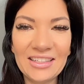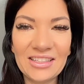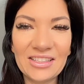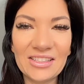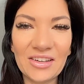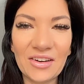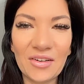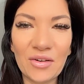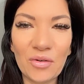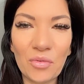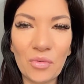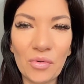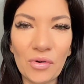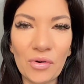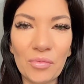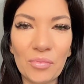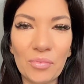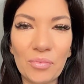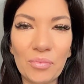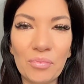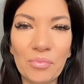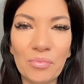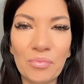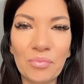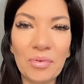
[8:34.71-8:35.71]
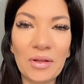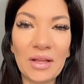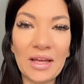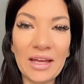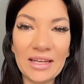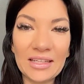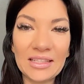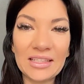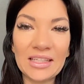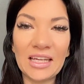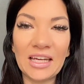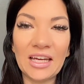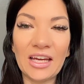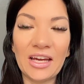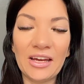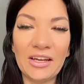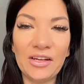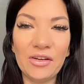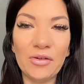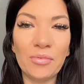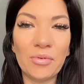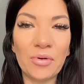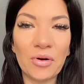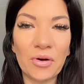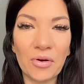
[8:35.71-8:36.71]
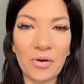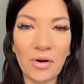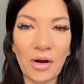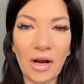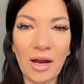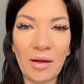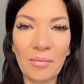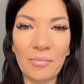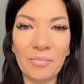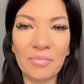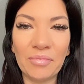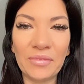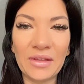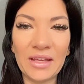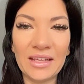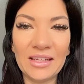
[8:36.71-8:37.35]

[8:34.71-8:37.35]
So we're planting a new program